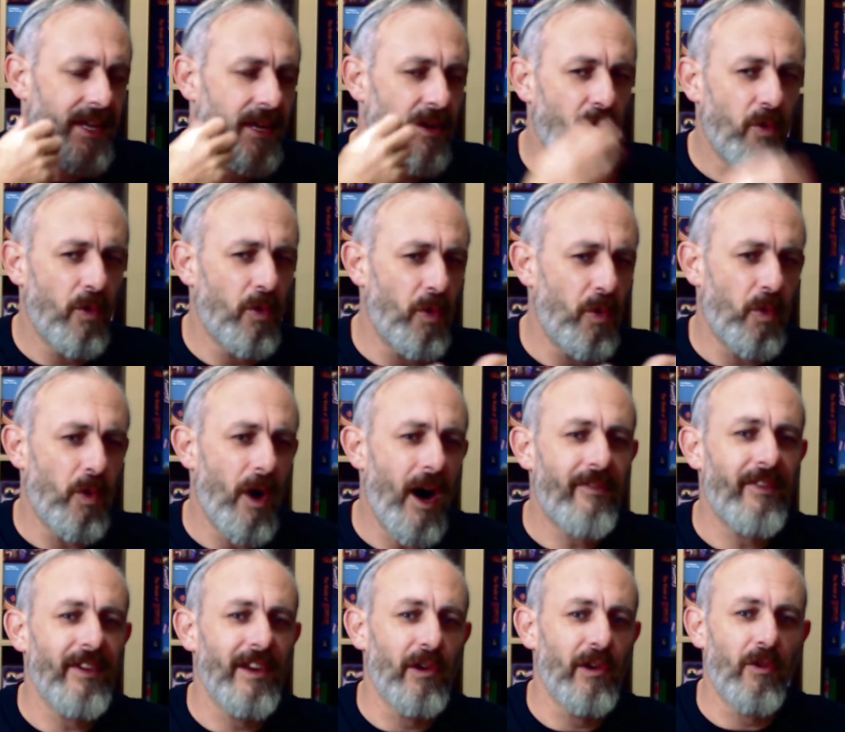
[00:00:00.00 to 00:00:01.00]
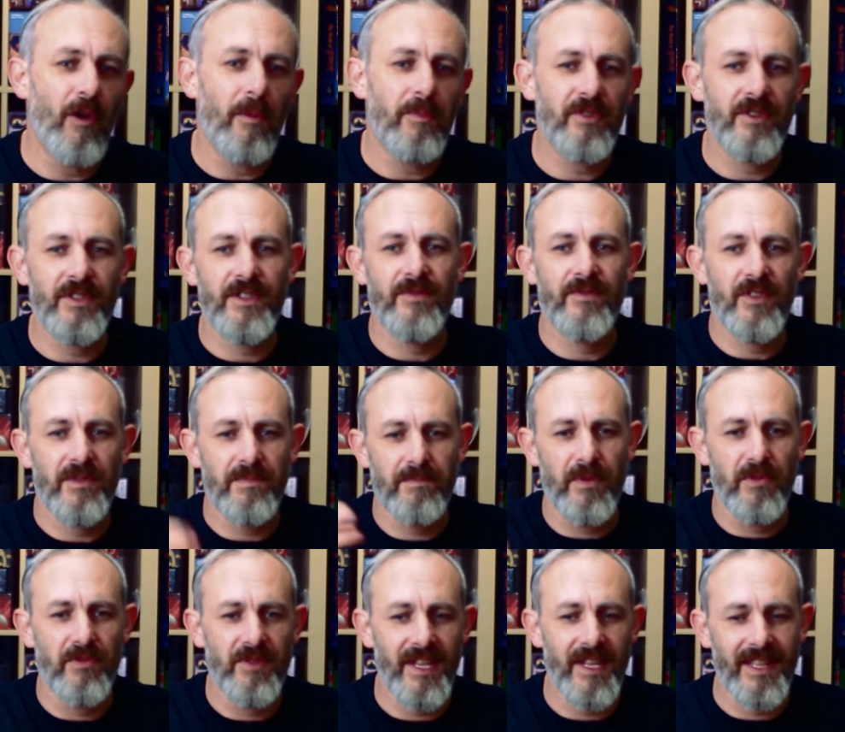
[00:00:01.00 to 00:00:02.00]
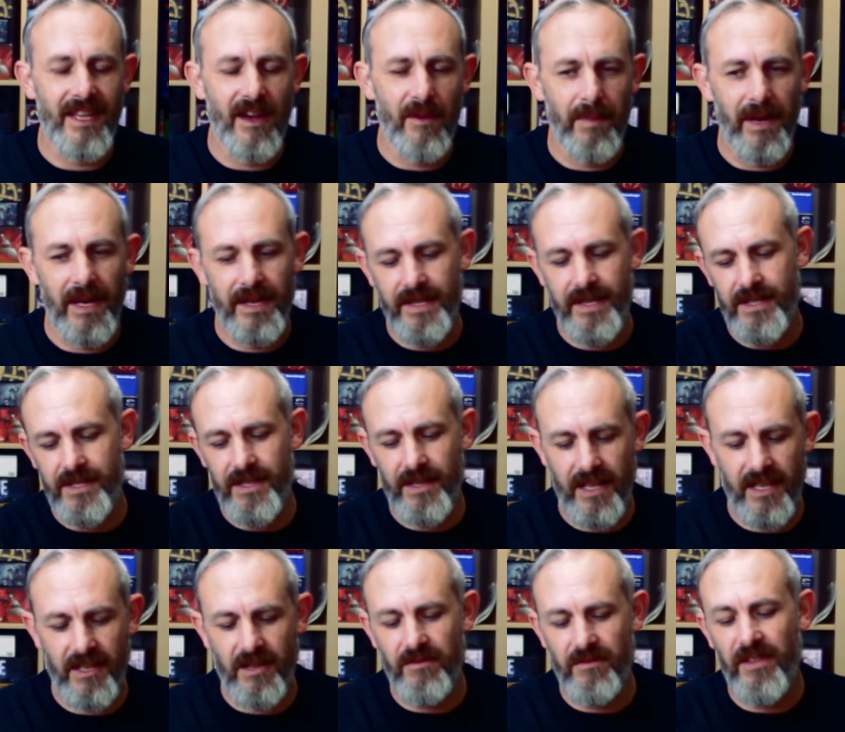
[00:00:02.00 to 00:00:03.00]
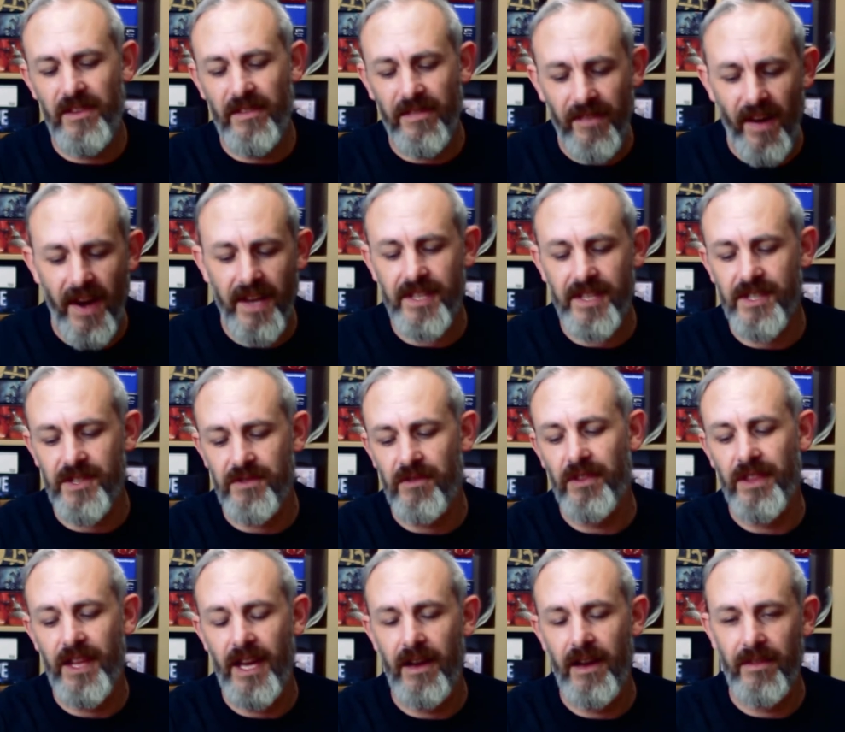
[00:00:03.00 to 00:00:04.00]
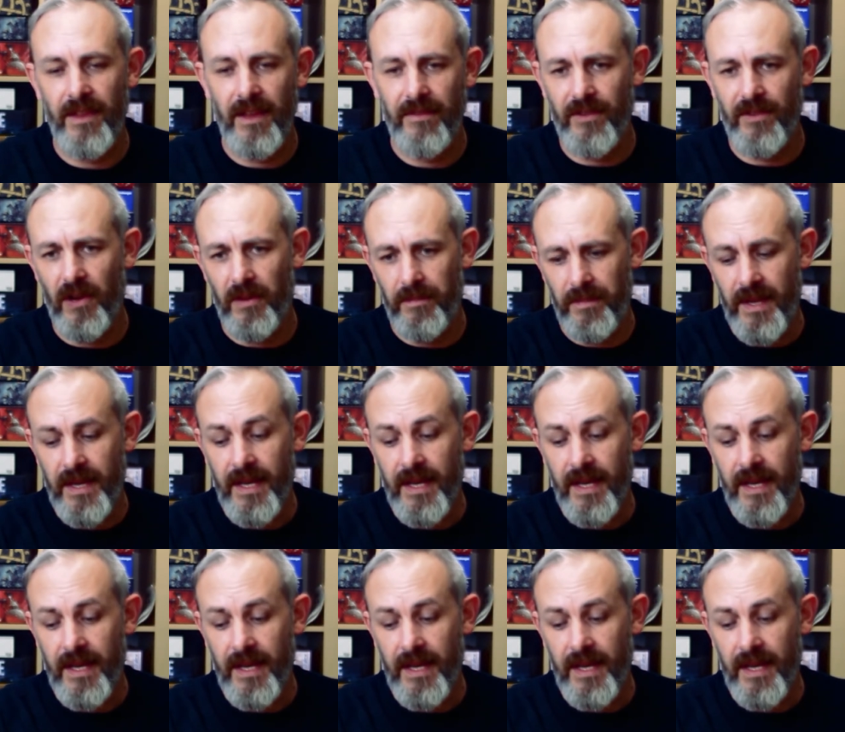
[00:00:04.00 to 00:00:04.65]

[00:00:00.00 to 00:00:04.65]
or other little options of just boosting their abilities. So then the fighters are on there, and they've got